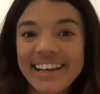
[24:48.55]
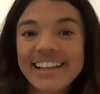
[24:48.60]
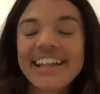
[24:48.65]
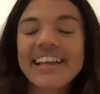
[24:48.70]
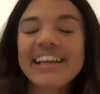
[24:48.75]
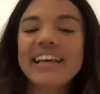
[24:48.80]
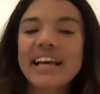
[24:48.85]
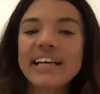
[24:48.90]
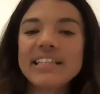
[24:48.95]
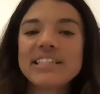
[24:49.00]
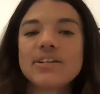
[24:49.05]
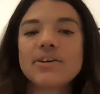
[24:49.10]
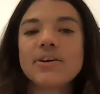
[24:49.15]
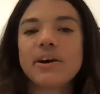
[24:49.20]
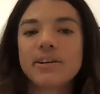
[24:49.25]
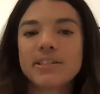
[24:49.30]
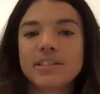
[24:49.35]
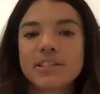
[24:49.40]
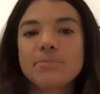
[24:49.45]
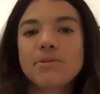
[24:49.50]
Like, yes, there
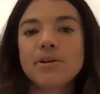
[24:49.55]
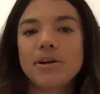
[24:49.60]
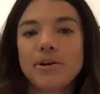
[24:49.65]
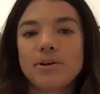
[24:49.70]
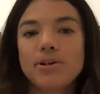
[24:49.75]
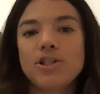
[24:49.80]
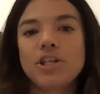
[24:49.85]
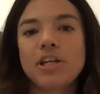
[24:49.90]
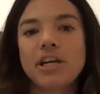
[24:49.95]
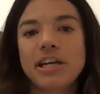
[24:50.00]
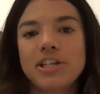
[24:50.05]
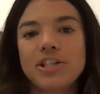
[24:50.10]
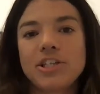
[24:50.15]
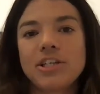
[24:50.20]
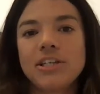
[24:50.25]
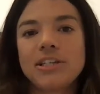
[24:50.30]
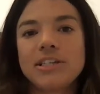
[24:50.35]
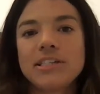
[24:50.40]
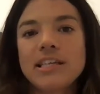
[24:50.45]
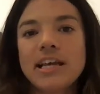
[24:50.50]
are some
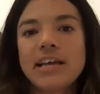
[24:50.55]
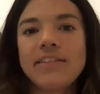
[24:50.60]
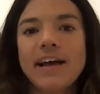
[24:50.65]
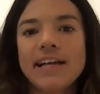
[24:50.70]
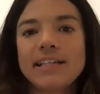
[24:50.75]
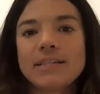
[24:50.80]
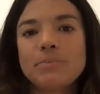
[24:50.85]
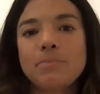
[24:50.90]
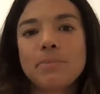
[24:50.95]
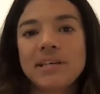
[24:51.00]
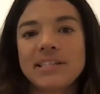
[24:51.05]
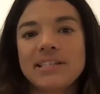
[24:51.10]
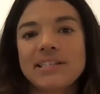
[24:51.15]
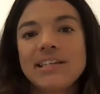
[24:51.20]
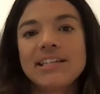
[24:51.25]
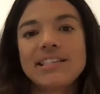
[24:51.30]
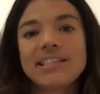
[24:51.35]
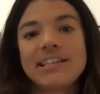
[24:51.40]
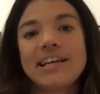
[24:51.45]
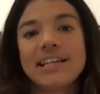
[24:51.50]
negotiations and that's
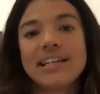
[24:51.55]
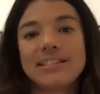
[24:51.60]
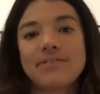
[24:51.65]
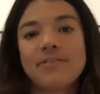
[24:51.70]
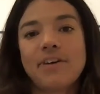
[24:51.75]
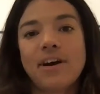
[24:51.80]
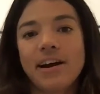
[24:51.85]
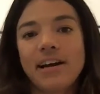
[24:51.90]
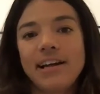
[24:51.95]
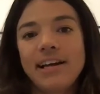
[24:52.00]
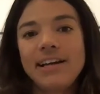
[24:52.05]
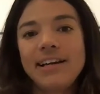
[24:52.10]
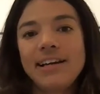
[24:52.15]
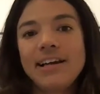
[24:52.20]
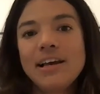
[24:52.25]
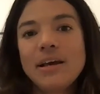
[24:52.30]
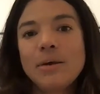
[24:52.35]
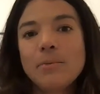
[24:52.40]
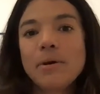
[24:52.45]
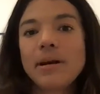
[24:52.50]
business and that's fine,
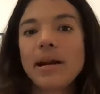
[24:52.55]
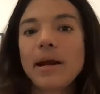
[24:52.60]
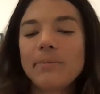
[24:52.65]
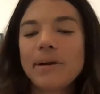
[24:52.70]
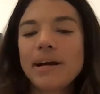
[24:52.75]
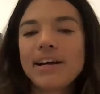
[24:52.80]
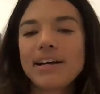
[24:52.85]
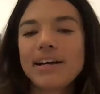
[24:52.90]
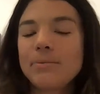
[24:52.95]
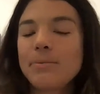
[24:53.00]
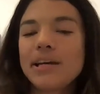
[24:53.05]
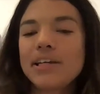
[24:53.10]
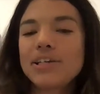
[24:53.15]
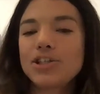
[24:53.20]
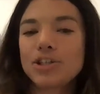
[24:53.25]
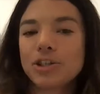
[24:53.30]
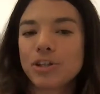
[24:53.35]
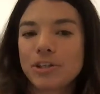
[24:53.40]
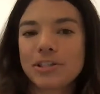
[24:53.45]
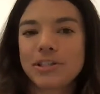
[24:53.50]
but I'm not going to be a
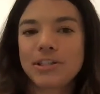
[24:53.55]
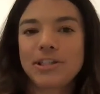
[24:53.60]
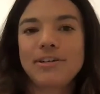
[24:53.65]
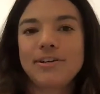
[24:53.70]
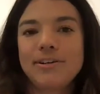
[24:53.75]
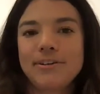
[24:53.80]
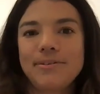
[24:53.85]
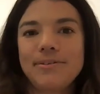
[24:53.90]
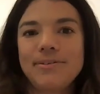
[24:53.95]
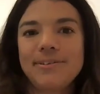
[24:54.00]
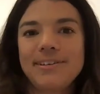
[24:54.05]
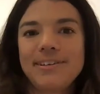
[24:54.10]
jerk to you.